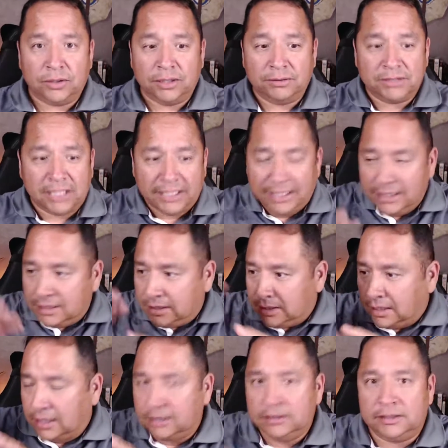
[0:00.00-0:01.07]
It was like in the
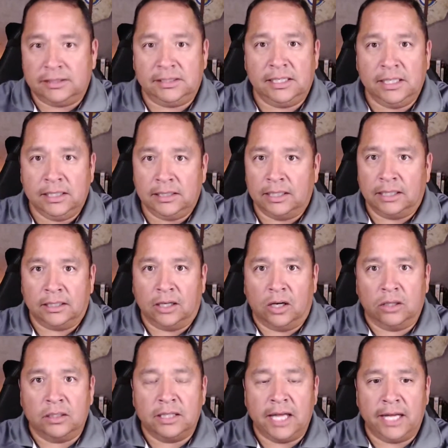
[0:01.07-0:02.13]
unseen that
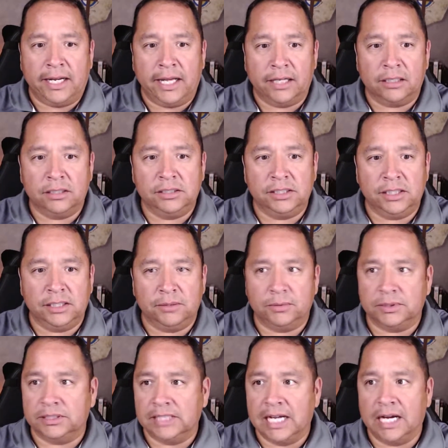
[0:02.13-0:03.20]
all of that energy
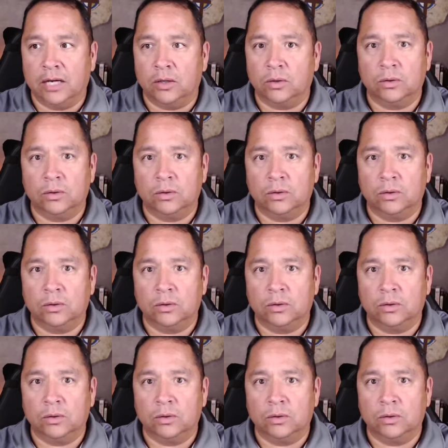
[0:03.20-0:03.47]
was now.